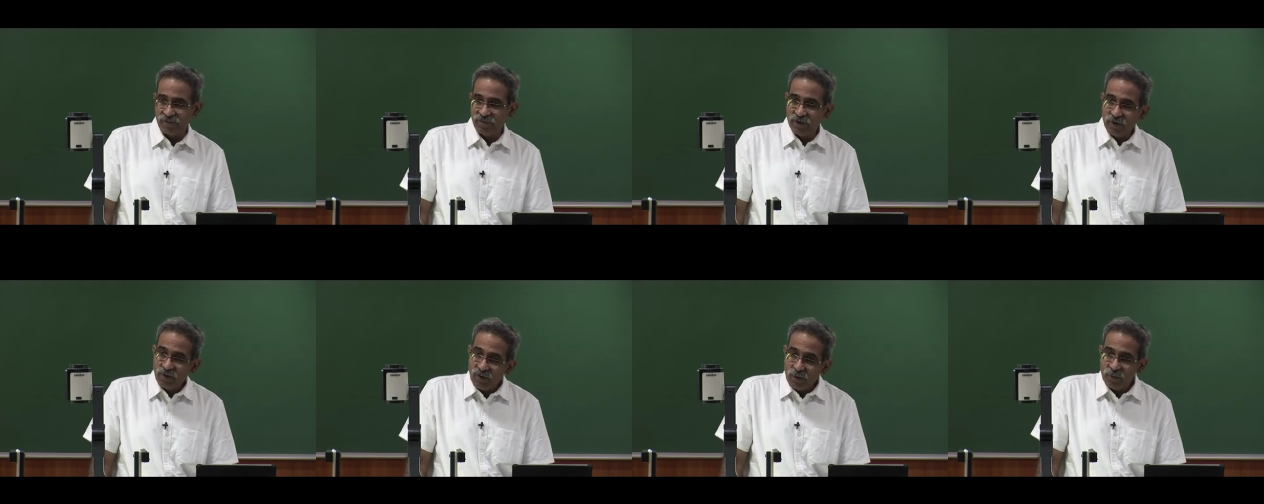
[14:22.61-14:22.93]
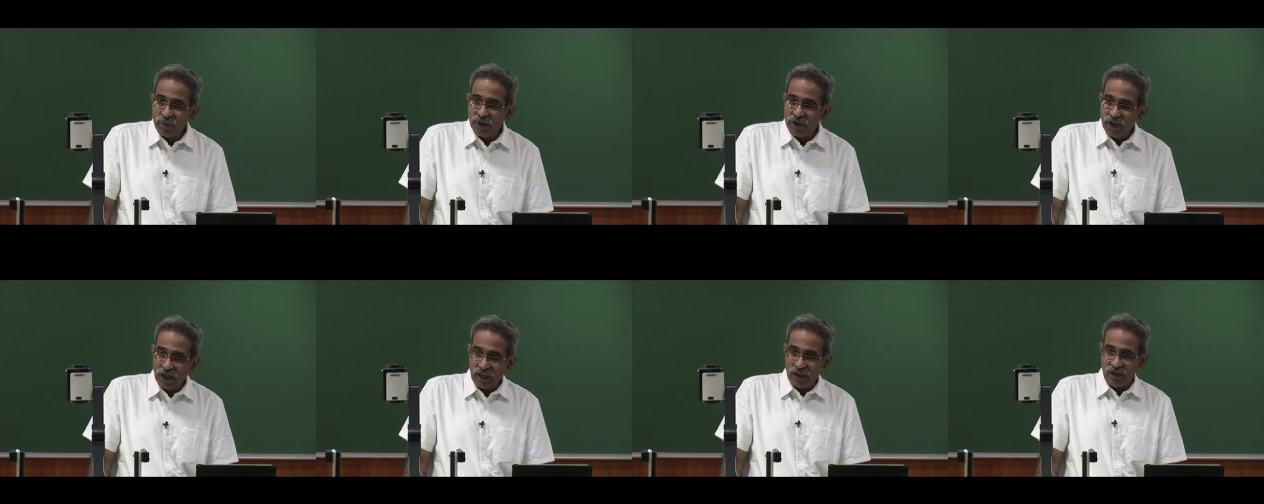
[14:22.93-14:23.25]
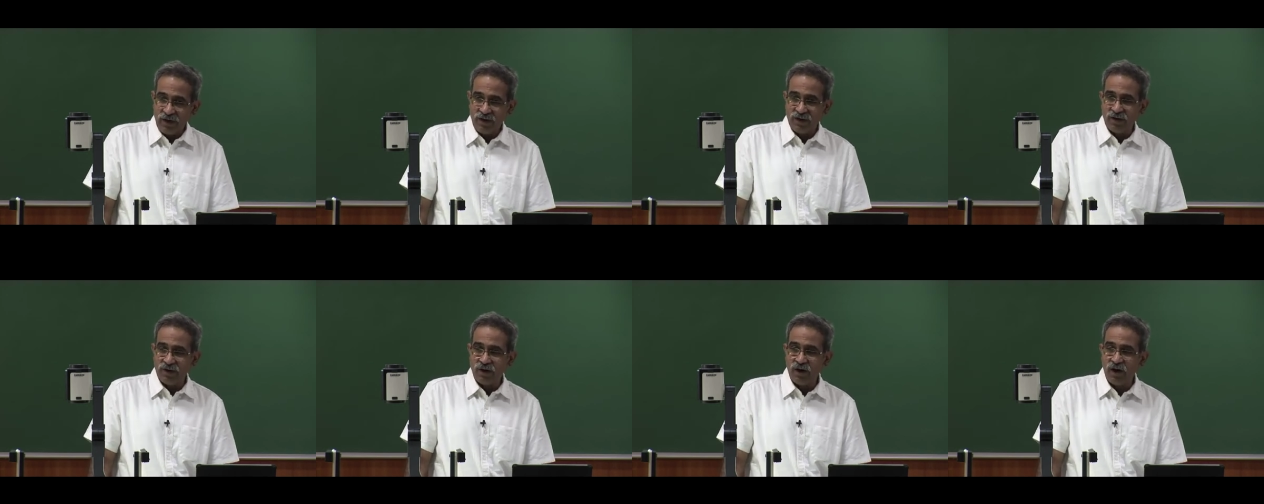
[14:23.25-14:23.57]
when we
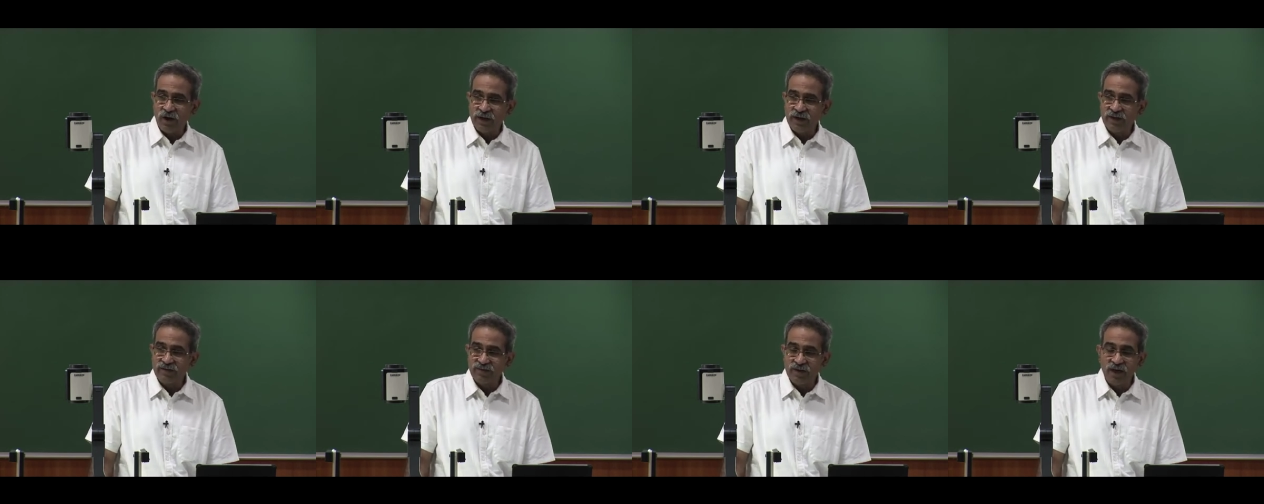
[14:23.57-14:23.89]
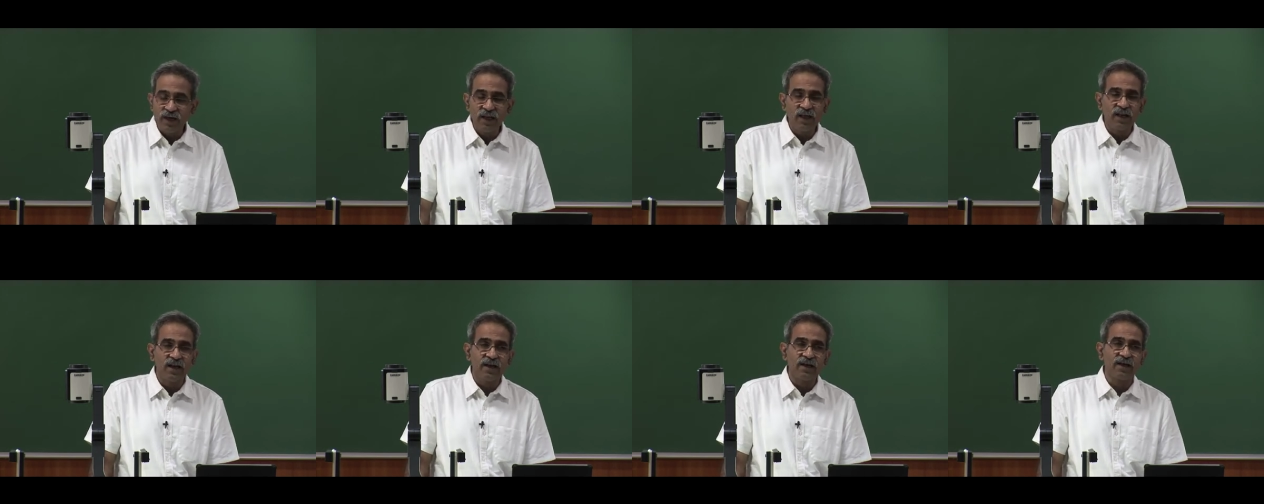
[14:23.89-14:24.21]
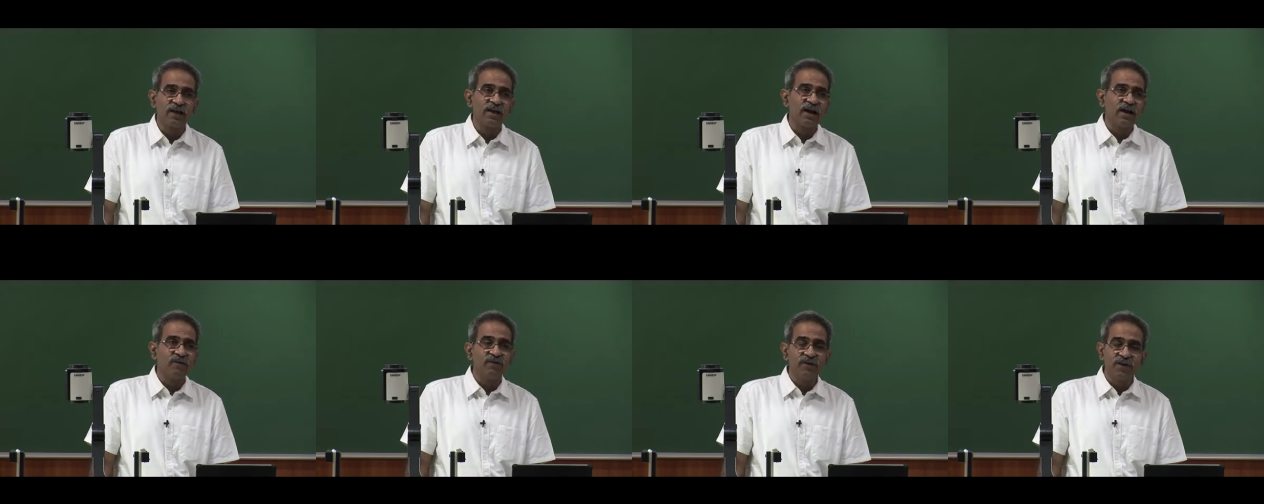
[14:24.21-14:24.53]
begin on a study
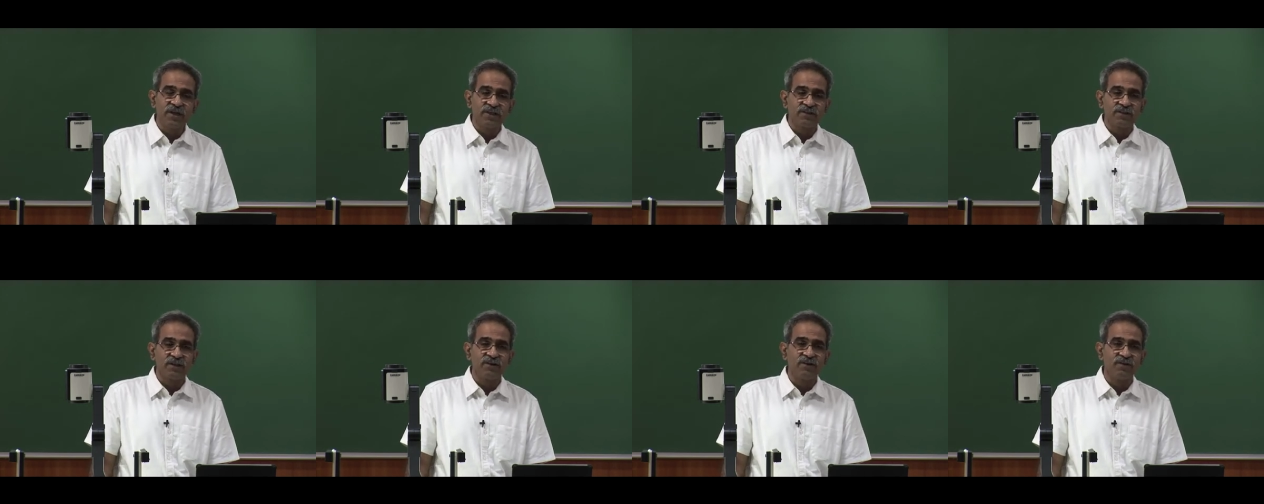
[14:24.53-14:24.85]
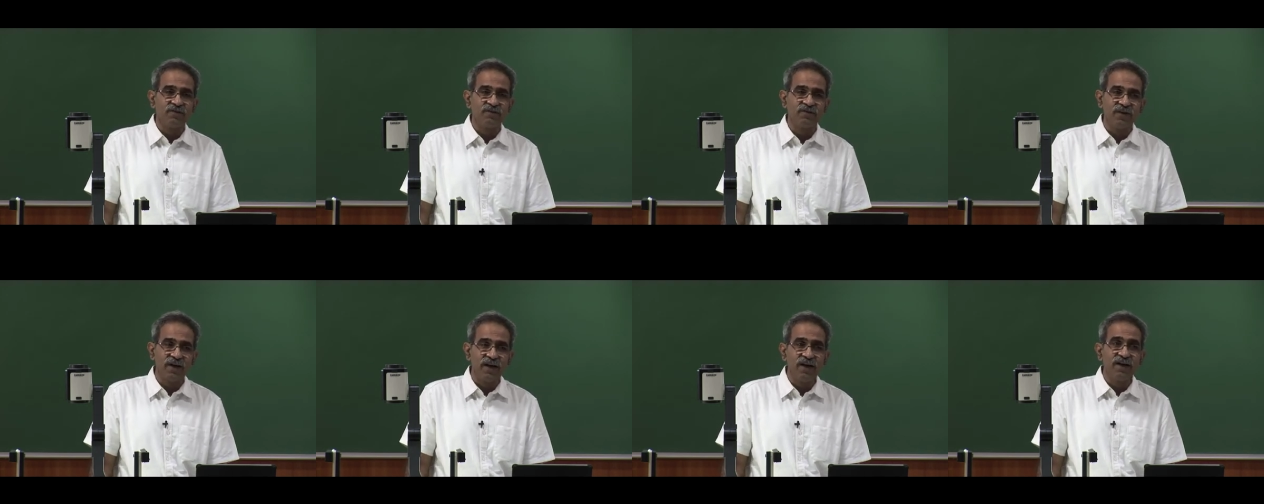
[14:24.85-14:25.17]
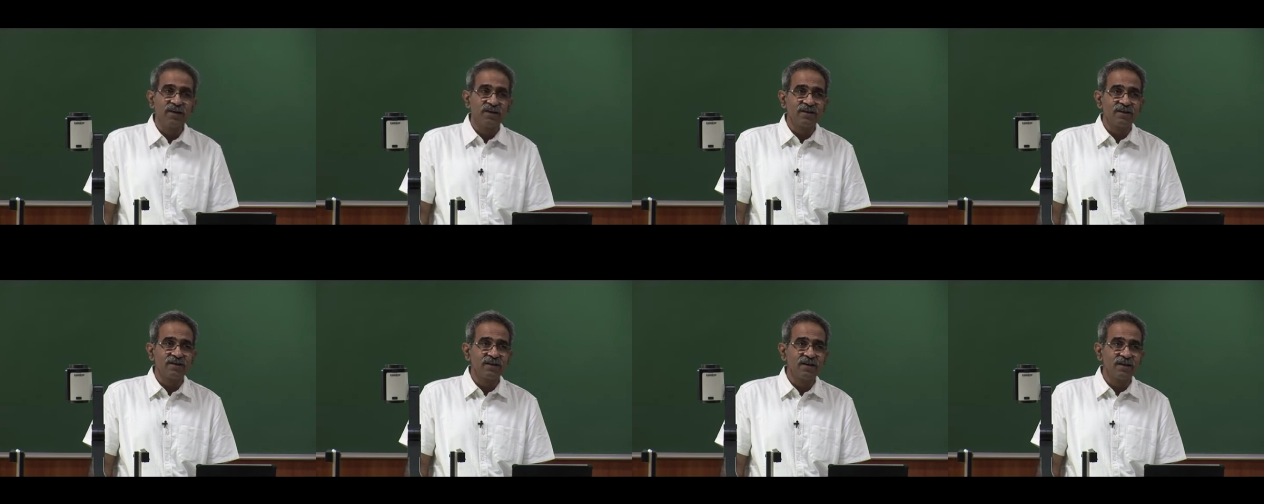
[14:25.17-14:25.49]
like gravitational
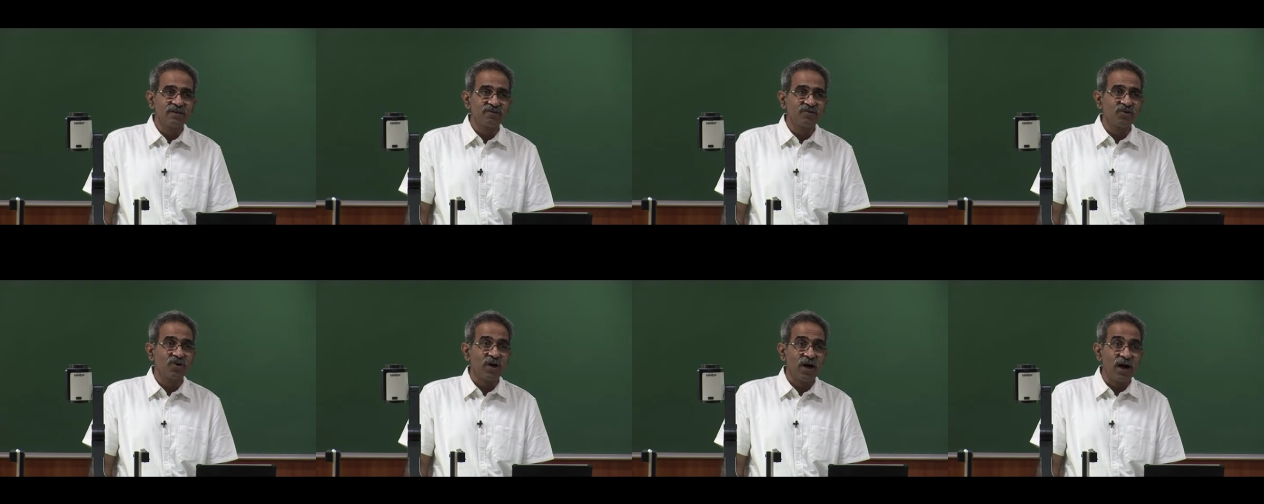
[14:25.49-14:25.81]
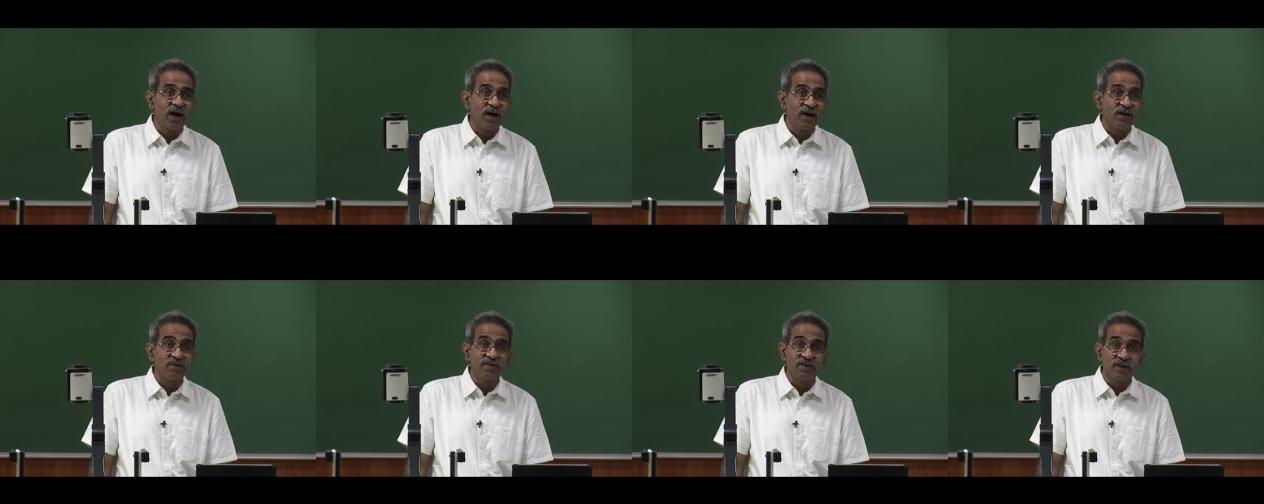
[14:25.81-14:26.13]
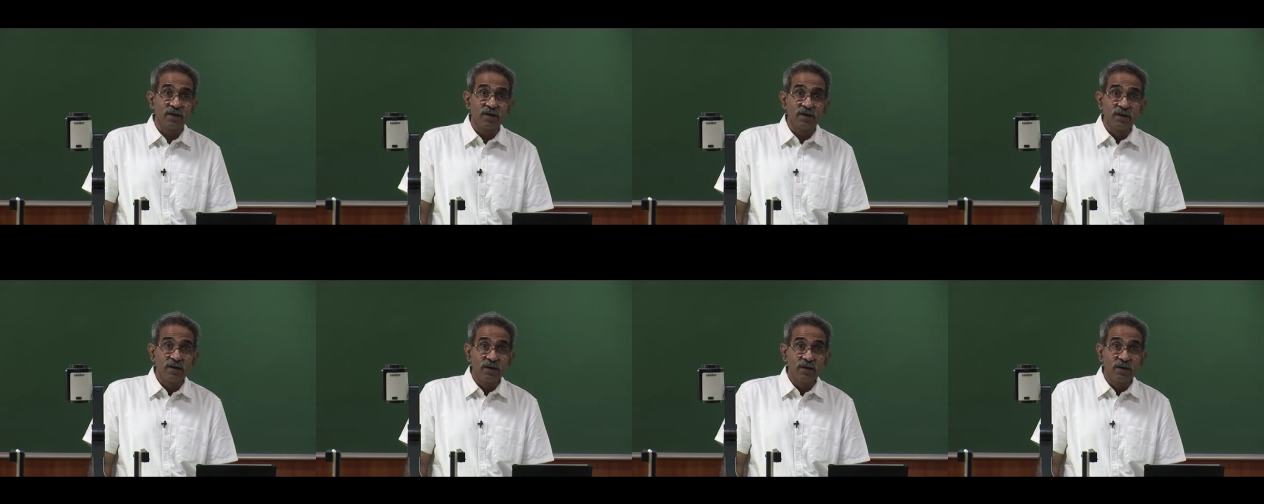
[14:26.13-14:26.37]
field, is to ask,